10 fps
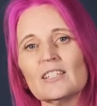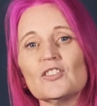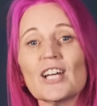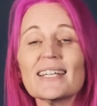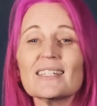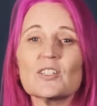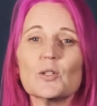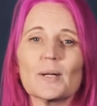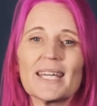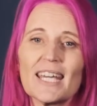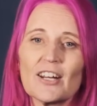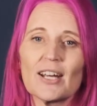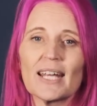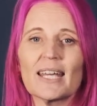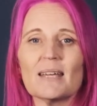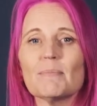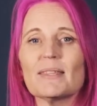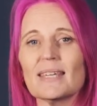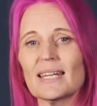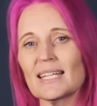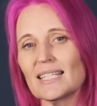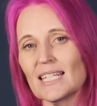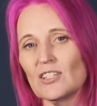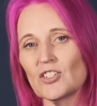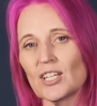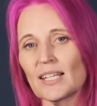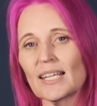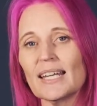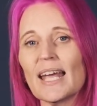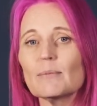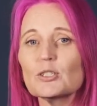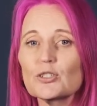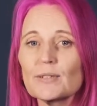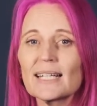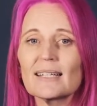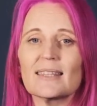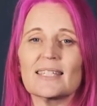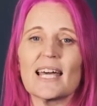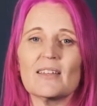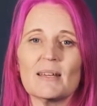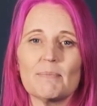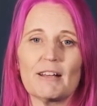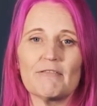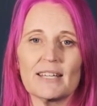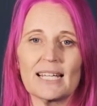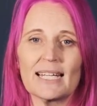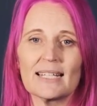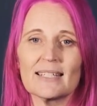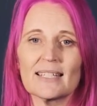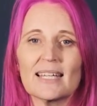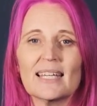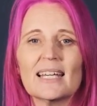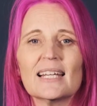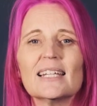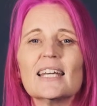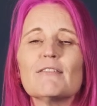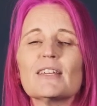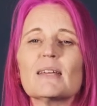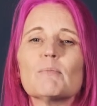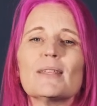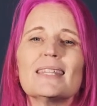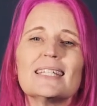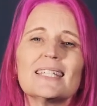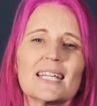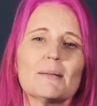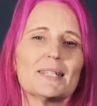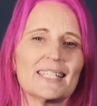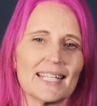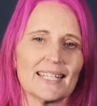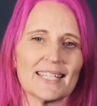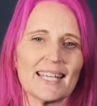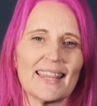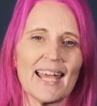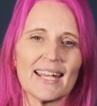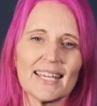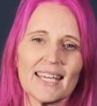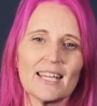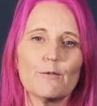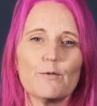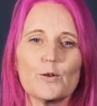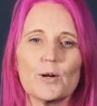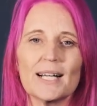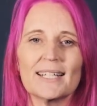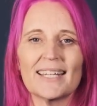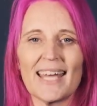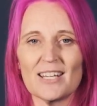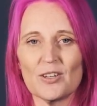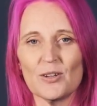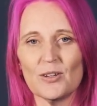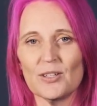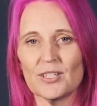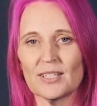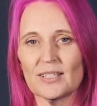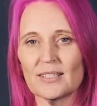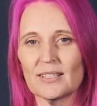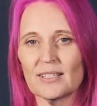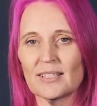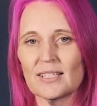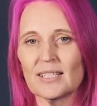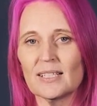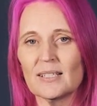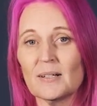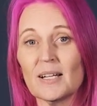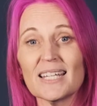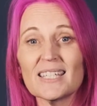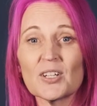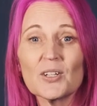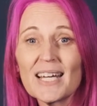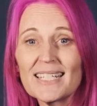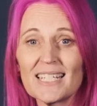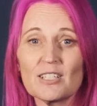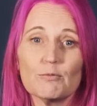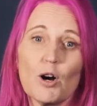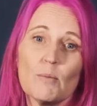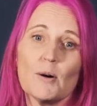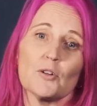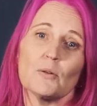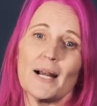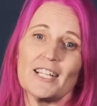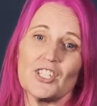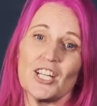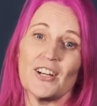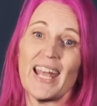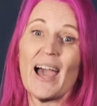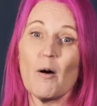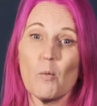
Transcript: Just your caring, empathetic attention can help shrink down their big feelings, leaving them with a deep sense that they are cared for and heard. It's a good idea to role model by sharing how